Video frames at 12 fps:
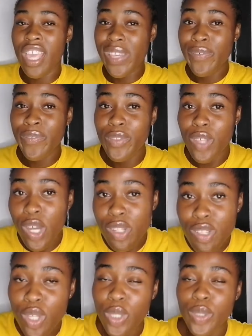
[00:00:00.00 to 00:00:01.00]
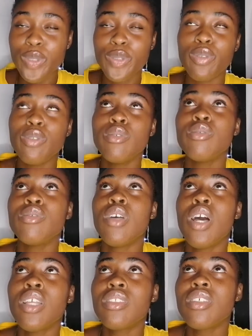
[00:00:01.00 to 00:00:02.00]
If not, do
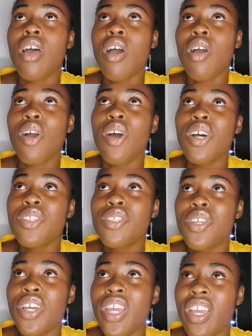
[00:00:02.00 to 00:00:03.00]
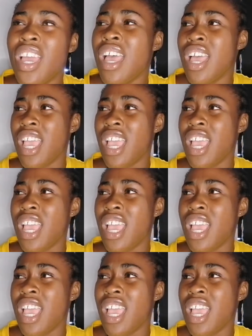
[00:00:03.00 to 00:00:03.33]
not cut your hair.